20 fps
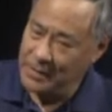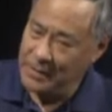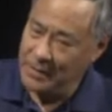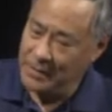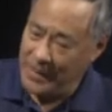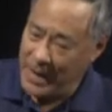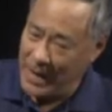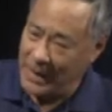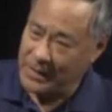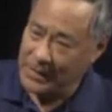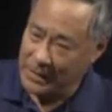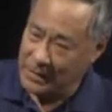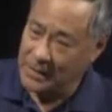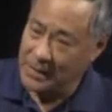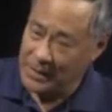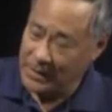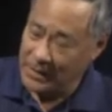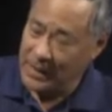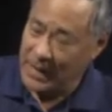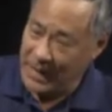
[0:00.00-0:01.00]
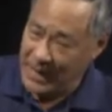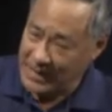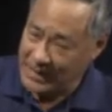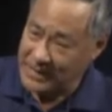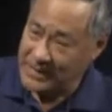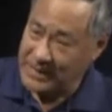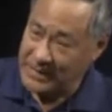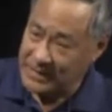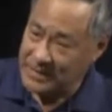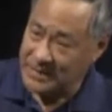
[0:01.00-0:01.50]
back in the
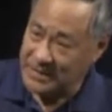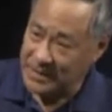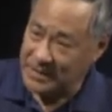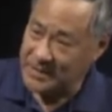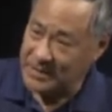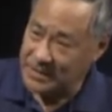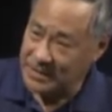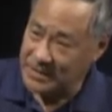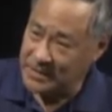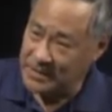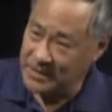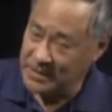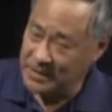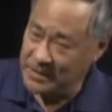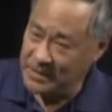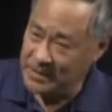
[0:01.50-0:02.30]
1860s,